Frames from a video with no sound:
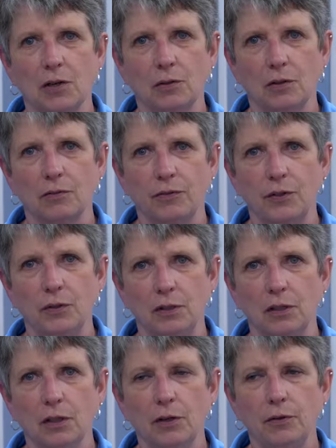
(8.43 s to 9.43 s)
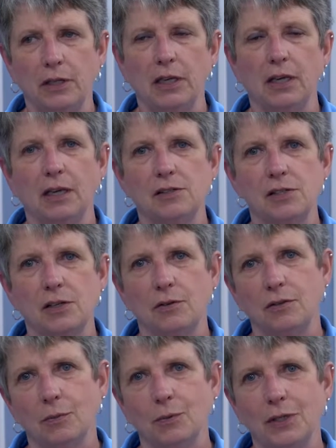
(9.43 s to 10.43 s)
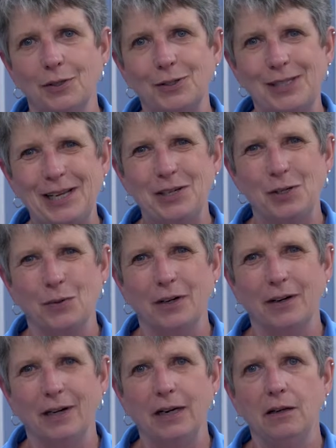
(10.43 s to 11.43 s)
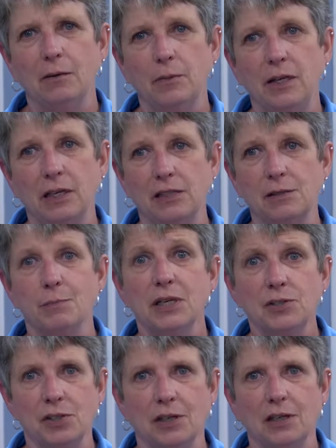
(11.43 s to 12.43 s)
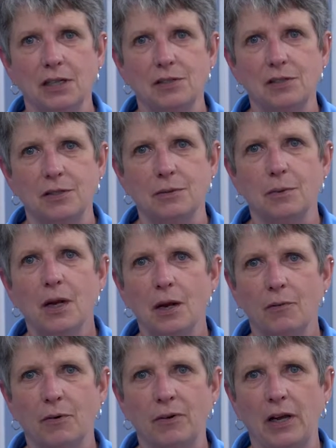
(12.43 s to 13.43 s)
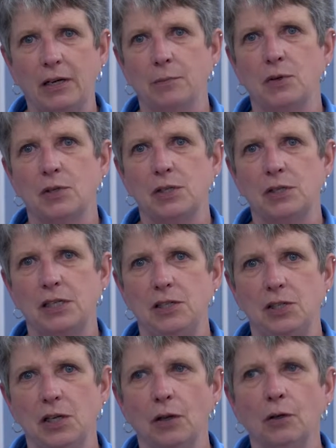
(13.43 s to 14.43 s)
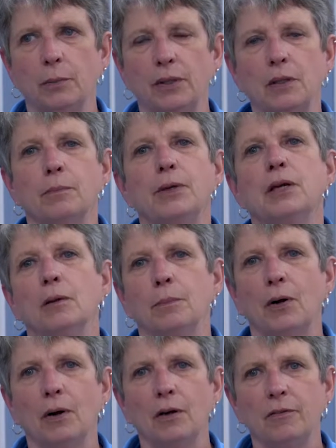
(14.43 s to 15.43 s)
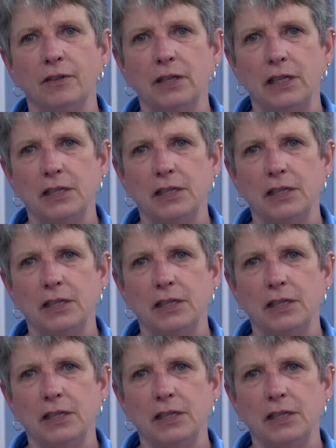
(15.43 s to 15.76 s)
shelter, food, and clothing, and so the Winter Sanctuary in its mission is to provide emergency shelter, but the bigger part of it